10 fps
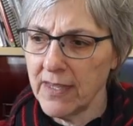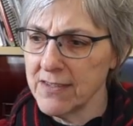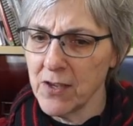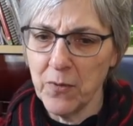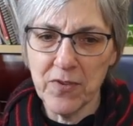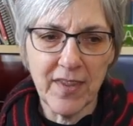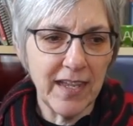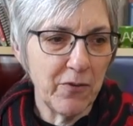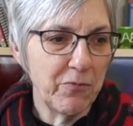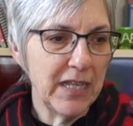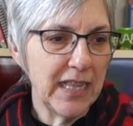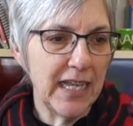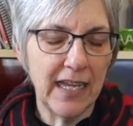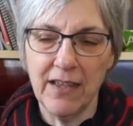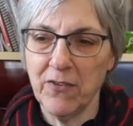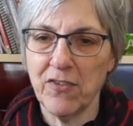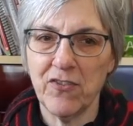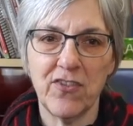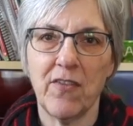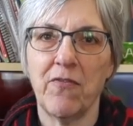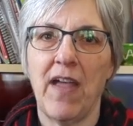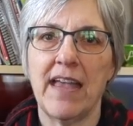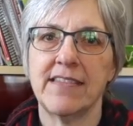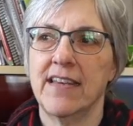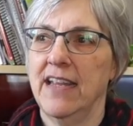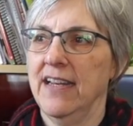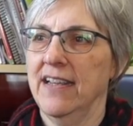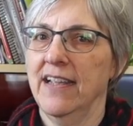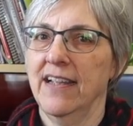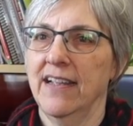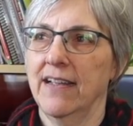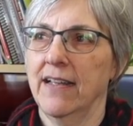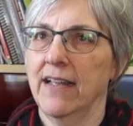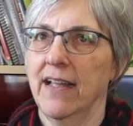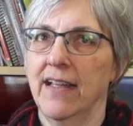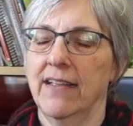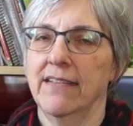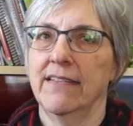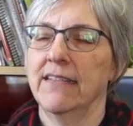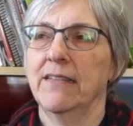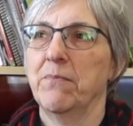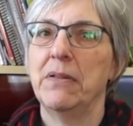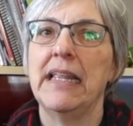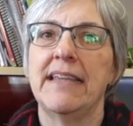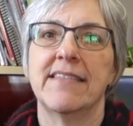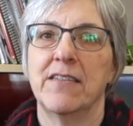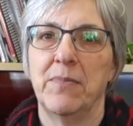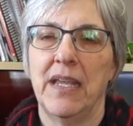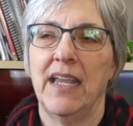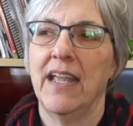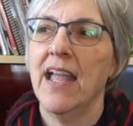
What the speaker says: So it was like a really, it was just a fascinating place to be.